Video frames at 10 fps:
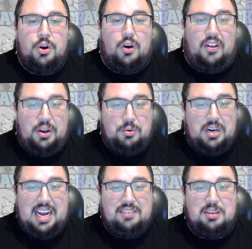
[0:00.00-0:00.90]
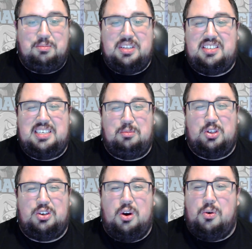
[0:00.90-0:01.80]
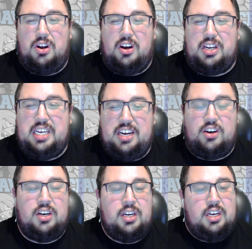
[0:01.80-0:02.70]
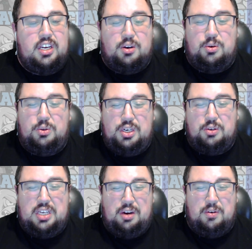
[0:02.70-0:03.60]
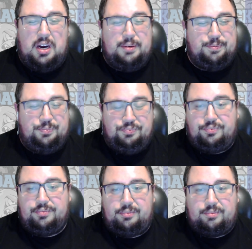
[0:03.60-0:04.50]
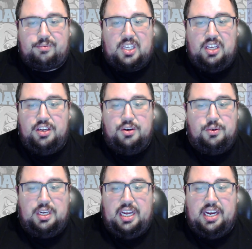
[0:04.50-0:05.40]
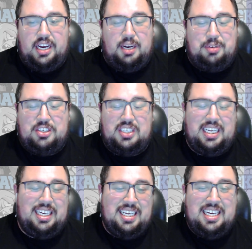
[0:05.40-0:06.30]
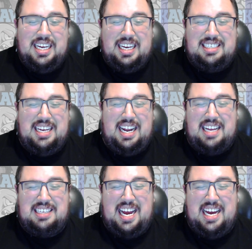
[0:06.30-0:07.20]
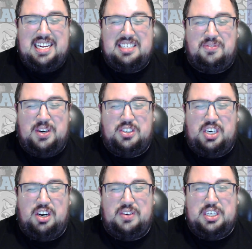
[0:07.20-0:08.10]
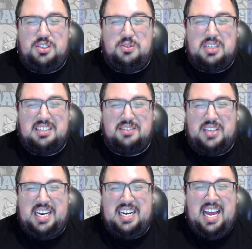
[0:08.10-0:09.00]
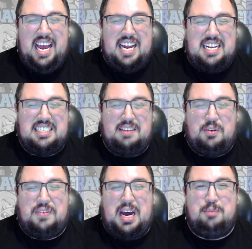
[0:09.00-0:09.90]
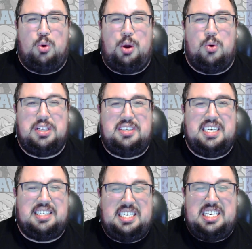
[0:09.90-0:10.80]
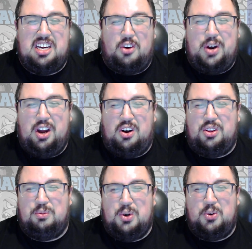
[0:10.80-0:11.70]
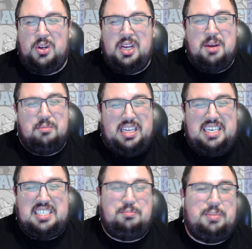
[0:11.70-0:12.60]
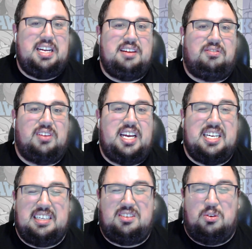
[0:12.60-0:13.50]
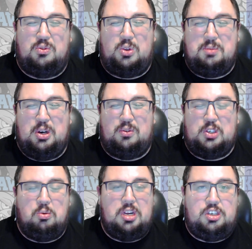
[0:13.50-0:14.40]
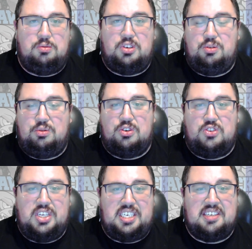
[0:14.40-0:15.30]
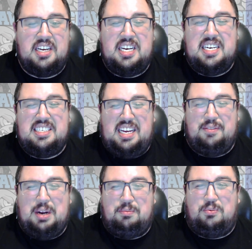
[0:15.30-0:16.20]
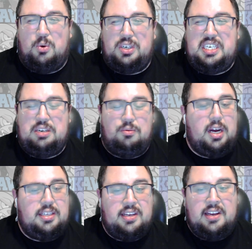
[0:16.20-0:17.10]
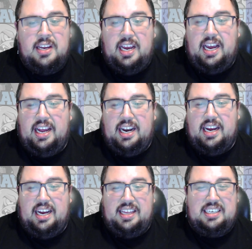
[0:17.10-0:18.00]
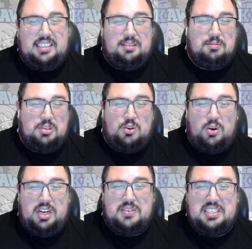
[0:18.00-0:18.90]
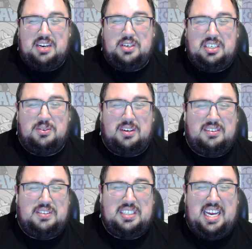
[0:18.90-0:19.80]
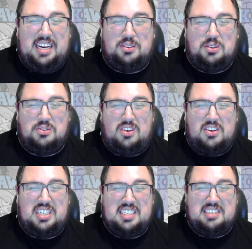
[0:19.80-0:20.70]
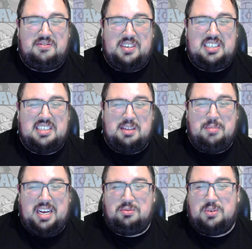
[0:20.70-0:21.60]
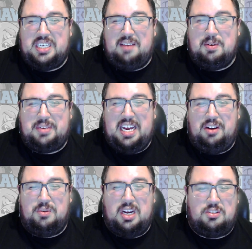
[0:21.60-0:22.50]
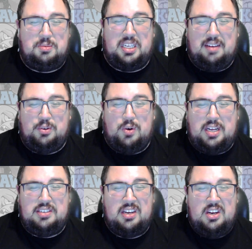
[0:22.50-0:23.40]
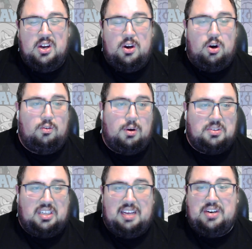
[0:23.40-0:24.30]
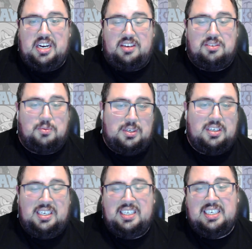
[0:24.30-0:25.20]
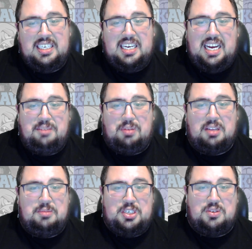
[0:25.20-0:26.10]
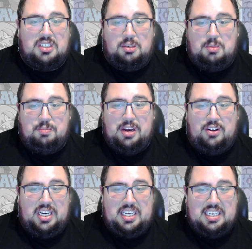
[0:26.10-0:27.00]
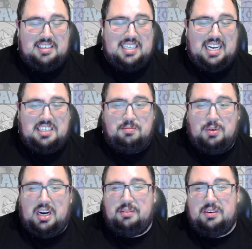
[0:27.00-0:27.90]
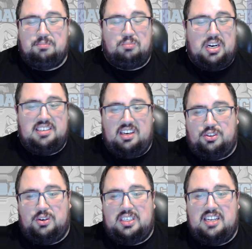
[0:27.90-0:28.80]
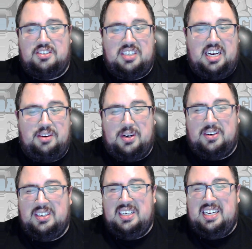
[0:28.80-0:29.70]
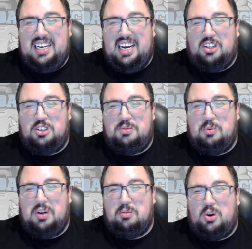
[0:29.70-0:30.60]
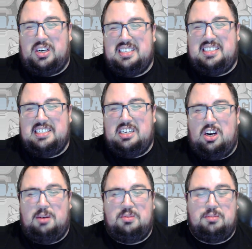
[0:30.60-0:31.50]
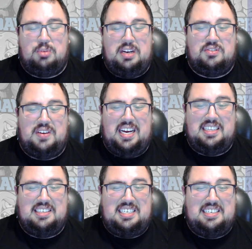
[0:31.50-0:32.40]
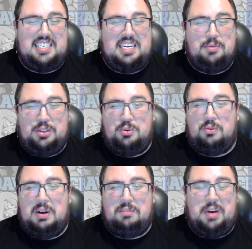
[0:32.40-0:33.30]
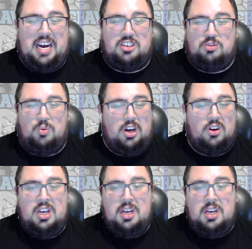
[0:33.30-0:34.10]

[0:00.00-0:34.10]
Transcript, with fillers: Well, I think we're going to have something similar going on here. You know, Julio Teheran, a pitcher that, like I said, has had his fair share of issues as of late and does have a 5.16 ERA on the road, but I think it's a bit inflated. It's only been over 22 2/3 innings. It's given up 14 runs. And I think the majority of his outings, well, if you take out those starts against the Phillies and the Mets, where he gave up 11 runs over almost 11 innings of work, he'd probably be doing a little bit better than he is in that spot. And Bryce Elder on the other side, well, Elder's been one of the more consistent arms the Braves have had this season. He went through a rough patch as well,